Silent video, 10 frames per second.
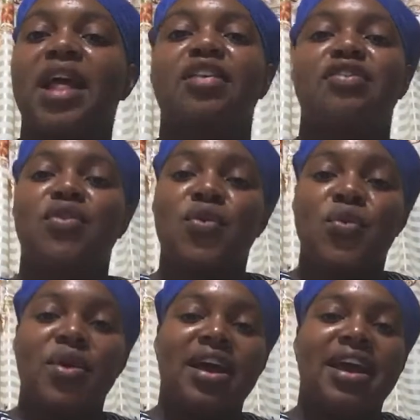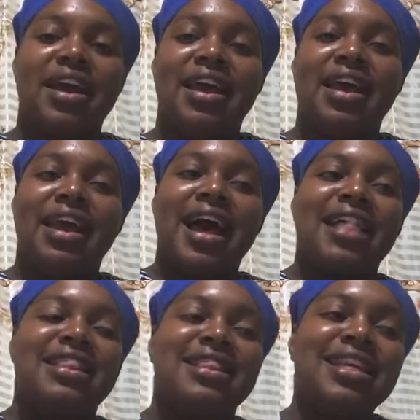So at
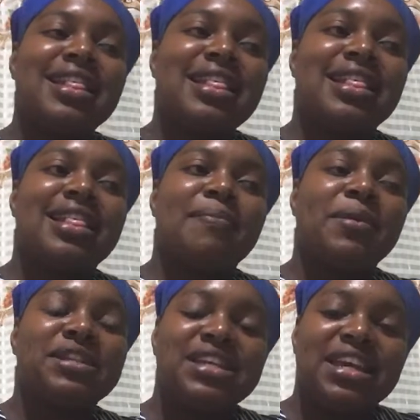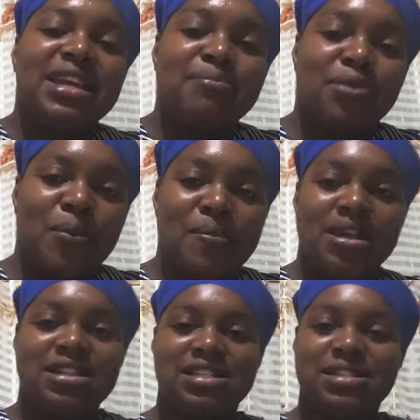this particular
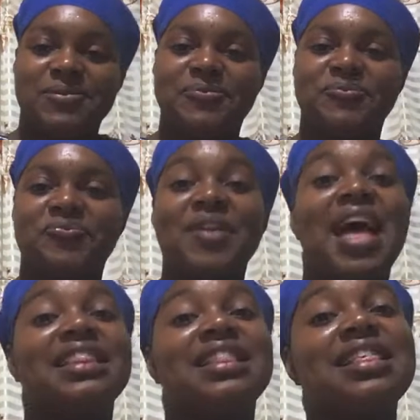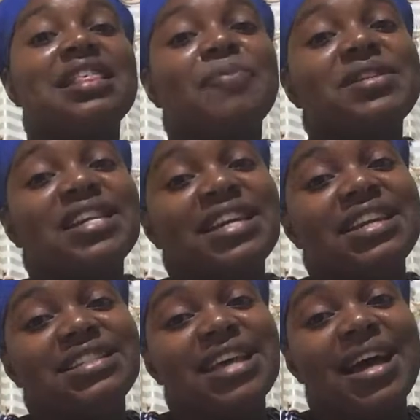moment, at this particular
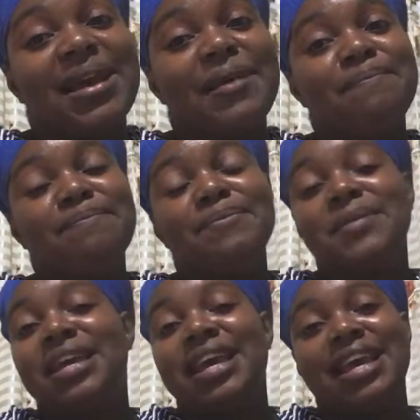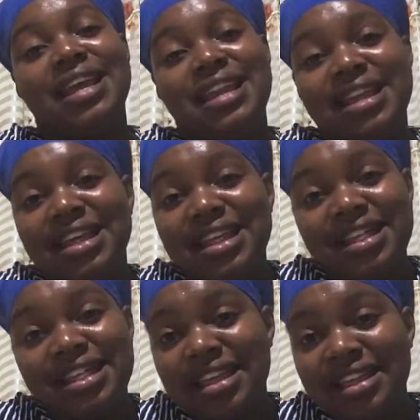time, in this
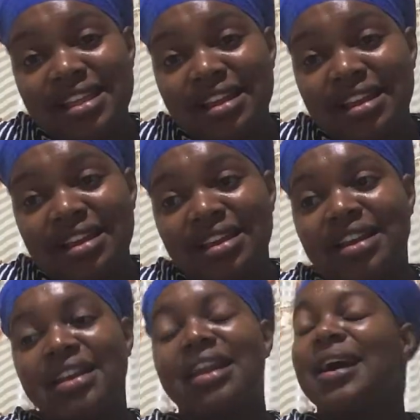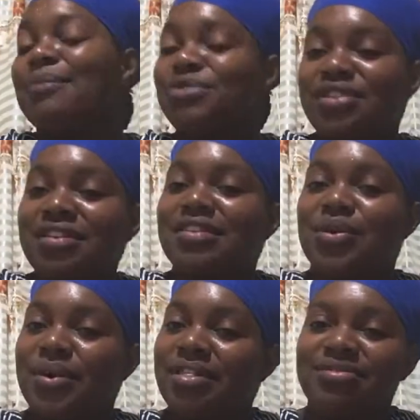season, I'm just
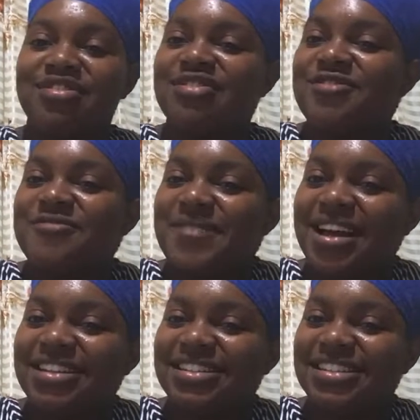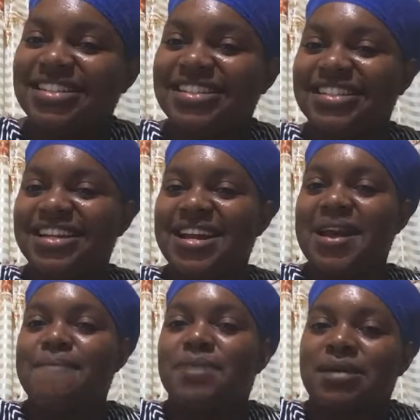going through a rough patch,
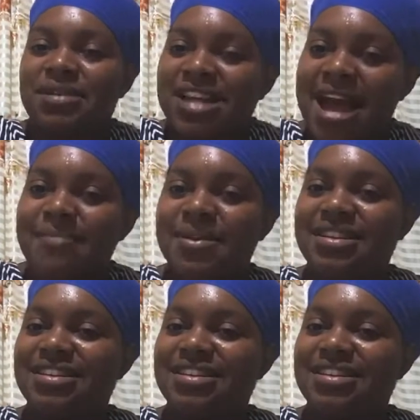but I'm a diamond.